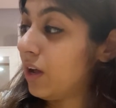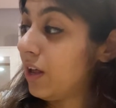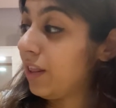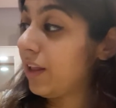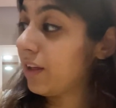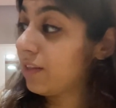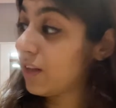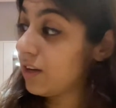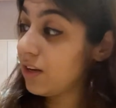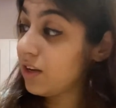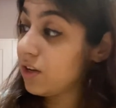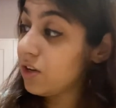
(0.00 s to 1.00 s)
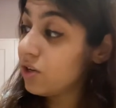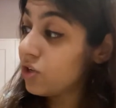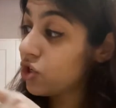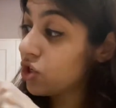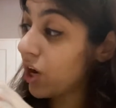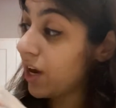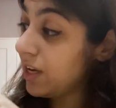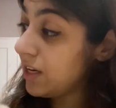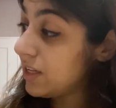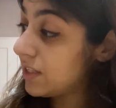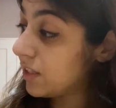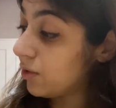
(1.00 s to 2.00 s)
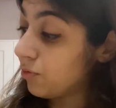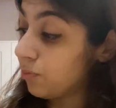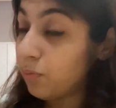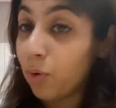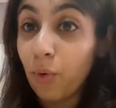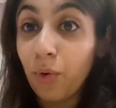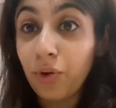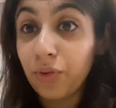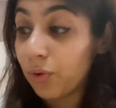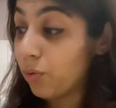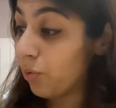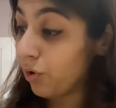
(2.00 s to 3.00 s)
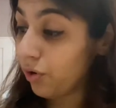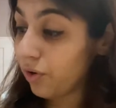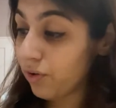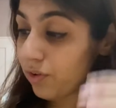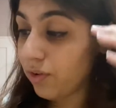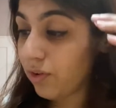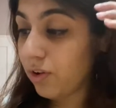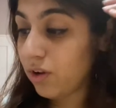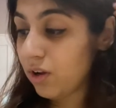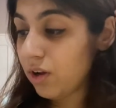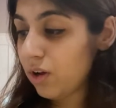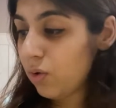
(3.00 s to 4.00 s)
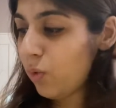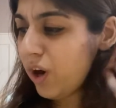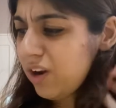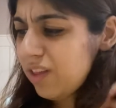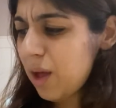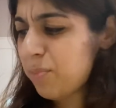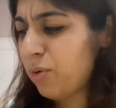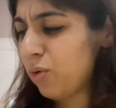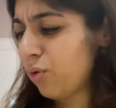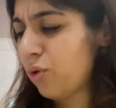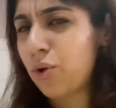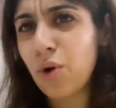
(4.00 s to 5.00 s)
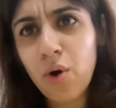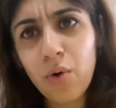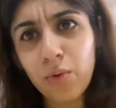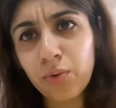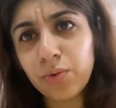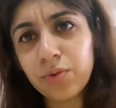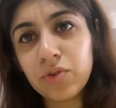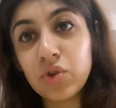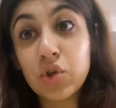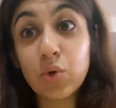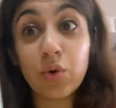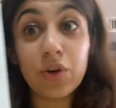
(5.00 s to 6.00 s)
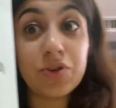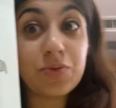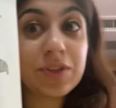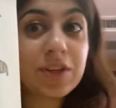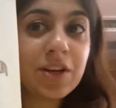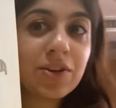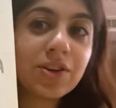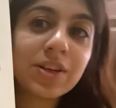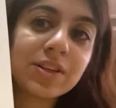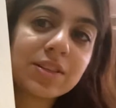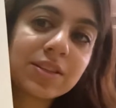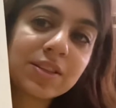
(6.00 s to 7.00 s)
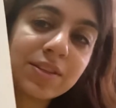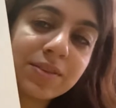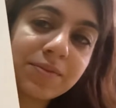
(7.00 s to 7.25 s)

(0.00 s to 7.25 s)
like that shiny silver pole in the corner. Where did that pole go? George was curious.